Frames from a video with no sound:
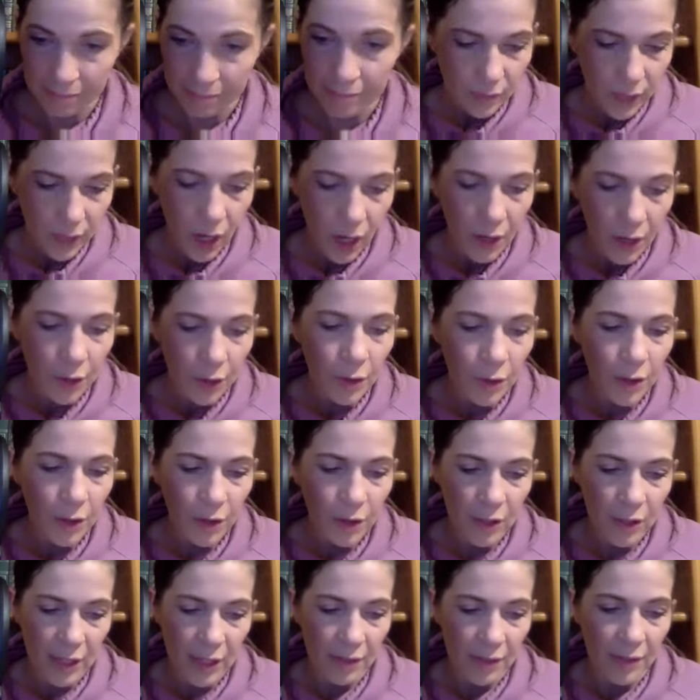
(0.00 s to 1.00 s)
On New
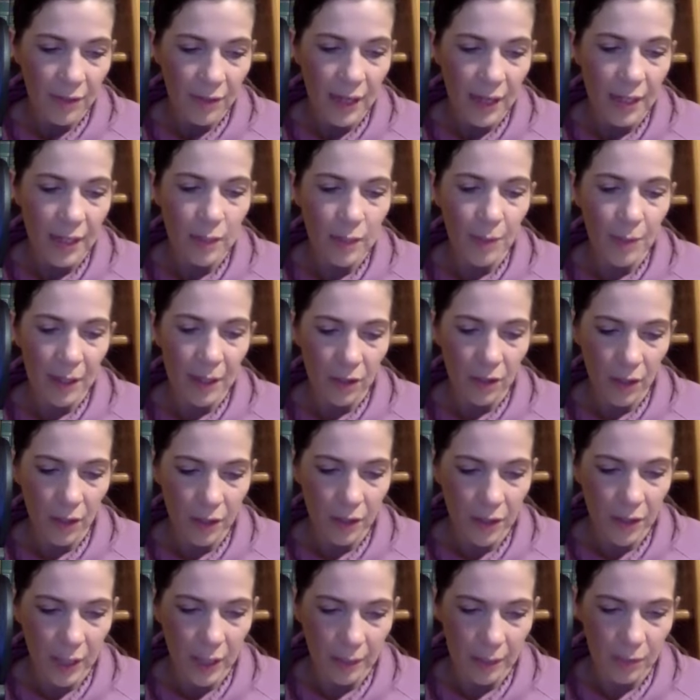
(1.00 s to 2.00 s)
Year's Eve, they spend a lot
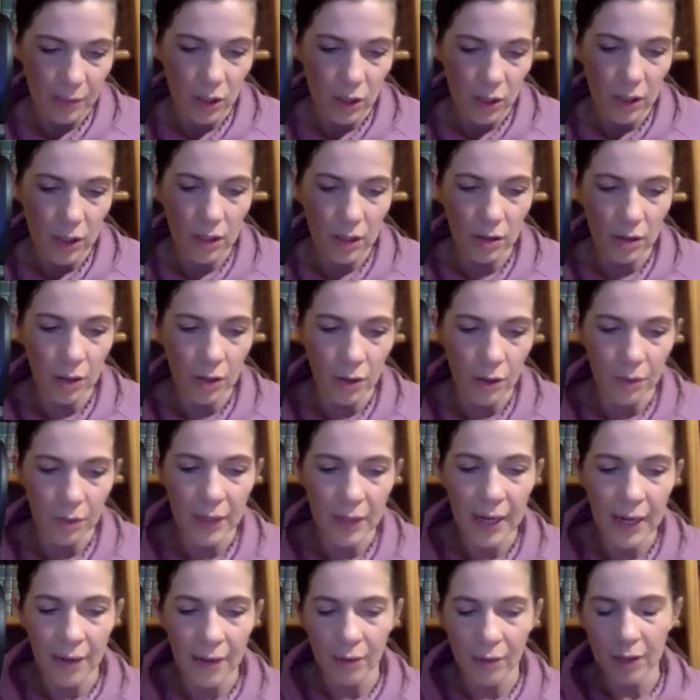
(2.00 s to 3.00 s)
of time just, they
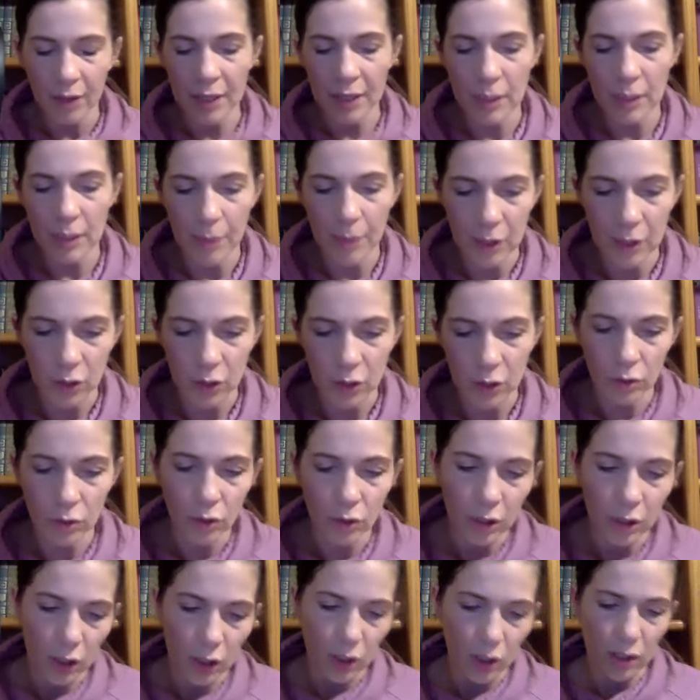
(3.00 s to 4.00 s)
have all these special
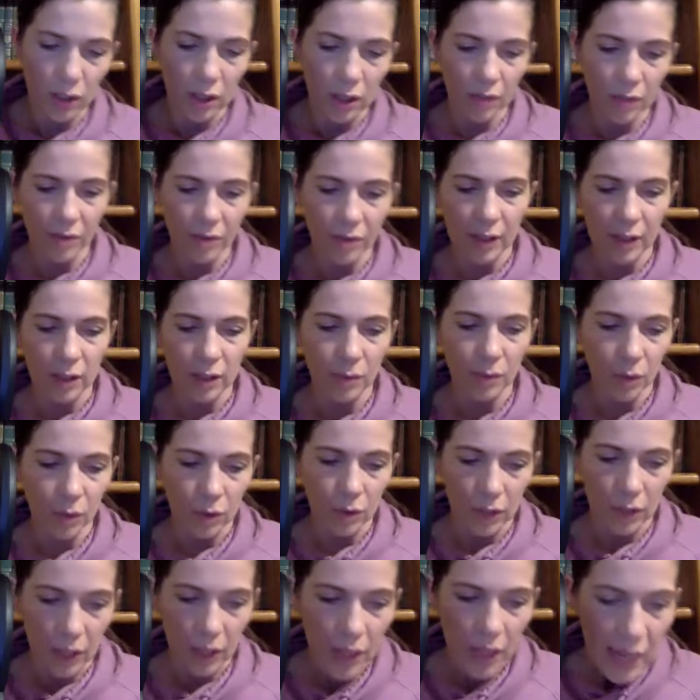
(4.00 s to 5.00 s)
traditions and
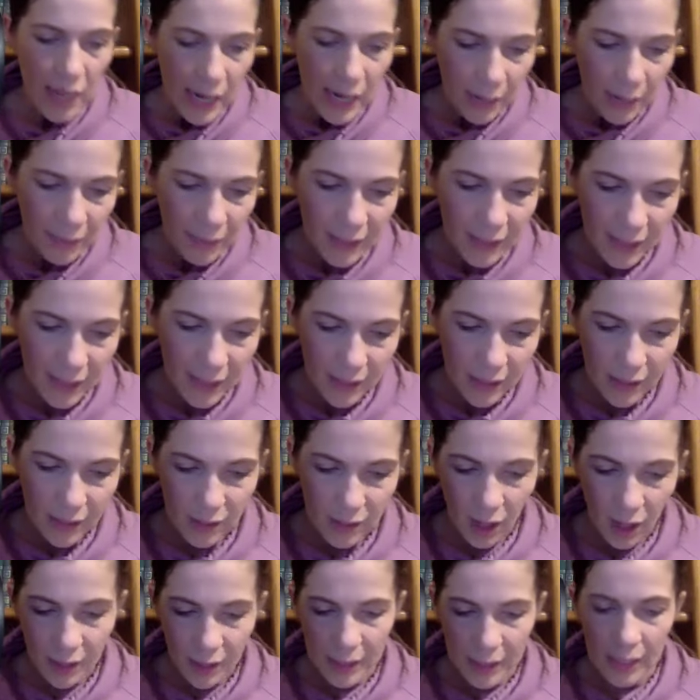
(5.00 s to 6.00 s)
festivals. And Mrs.
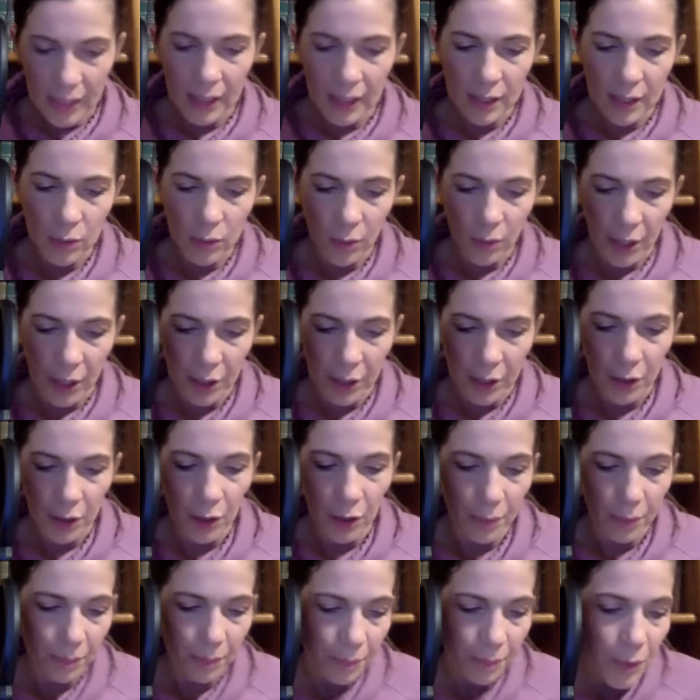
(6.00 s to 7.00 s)
Sasaki is wearing
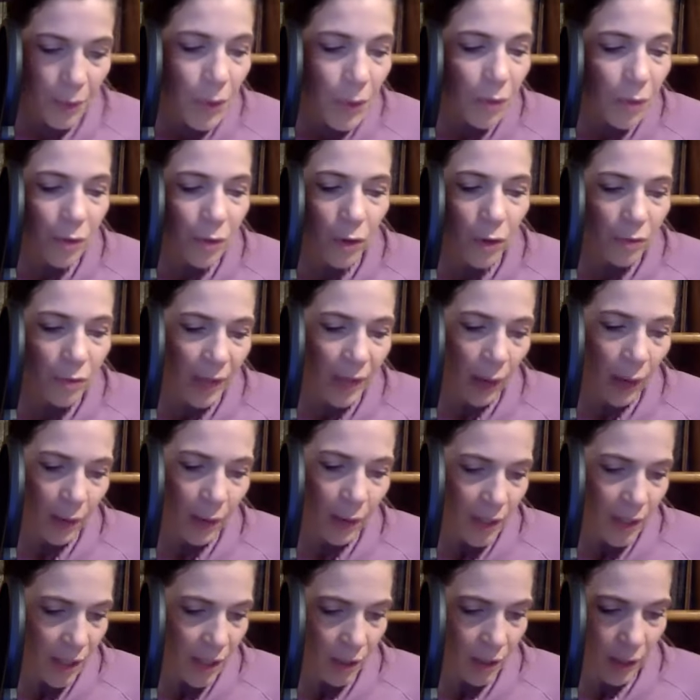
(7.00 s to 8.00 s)
her beautiful
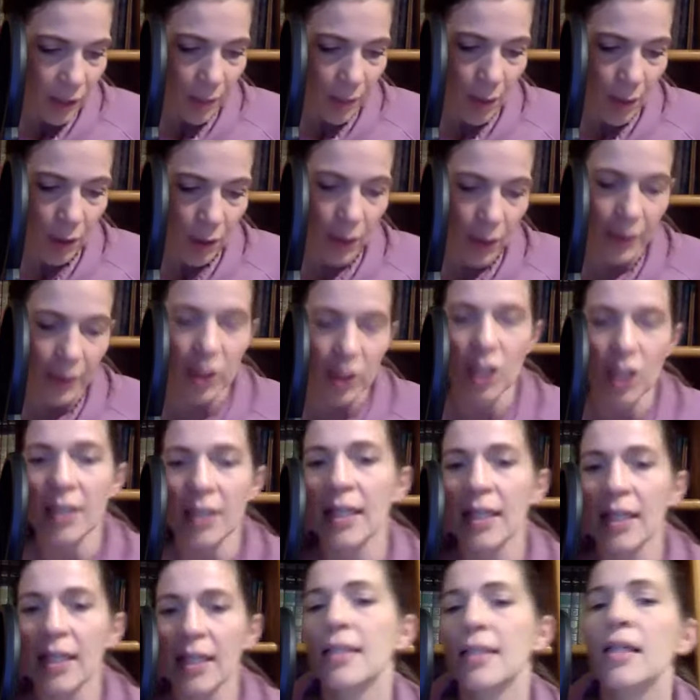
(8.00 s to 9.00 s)
flowered silk kimono. And she
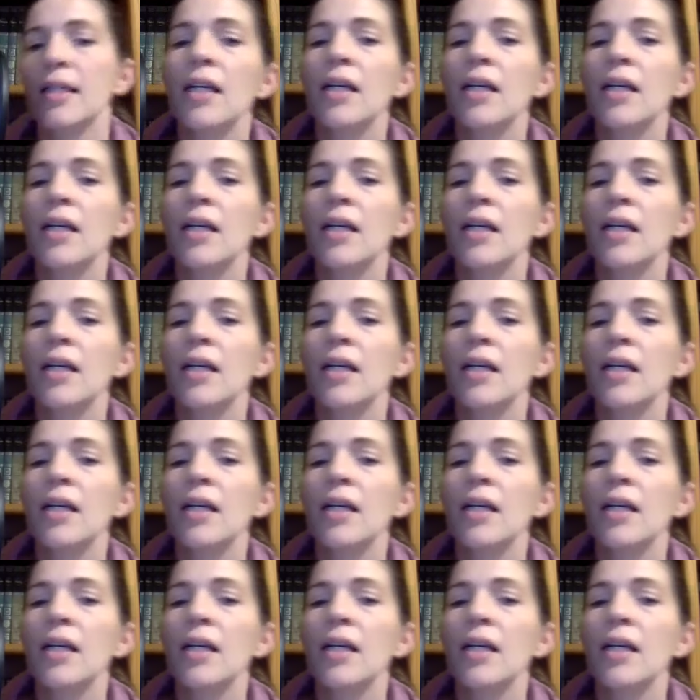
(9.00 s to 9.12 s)
tells